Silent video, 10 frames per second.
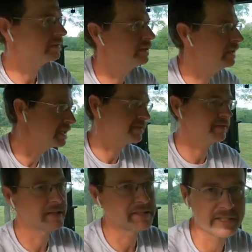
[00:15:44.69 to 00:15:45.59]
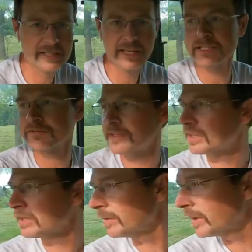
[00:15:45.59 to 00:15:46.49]
Let's finish this last field
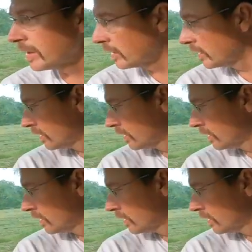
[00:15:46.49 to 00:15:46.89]
up here.